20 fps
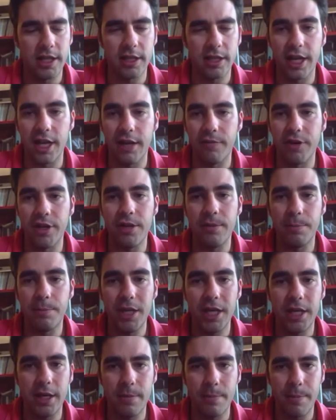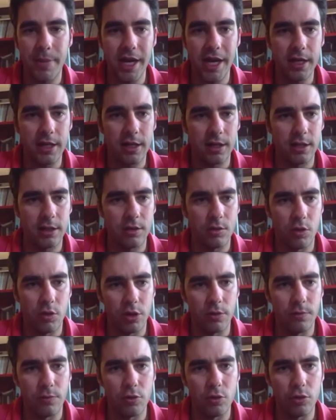can have a big impact on
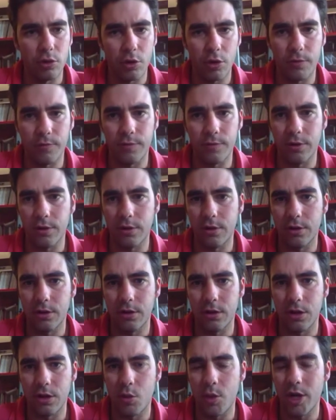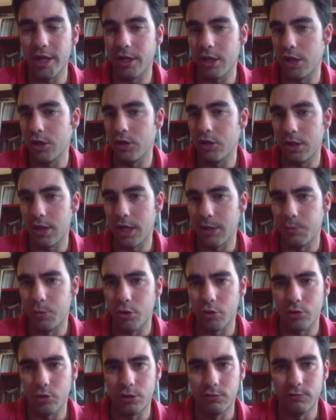the future of a wine country like
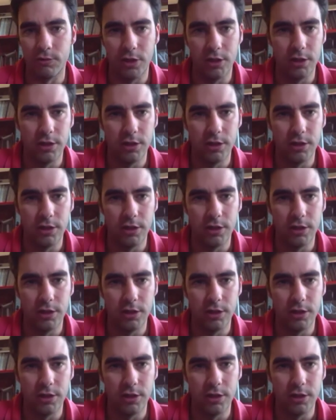Portugal.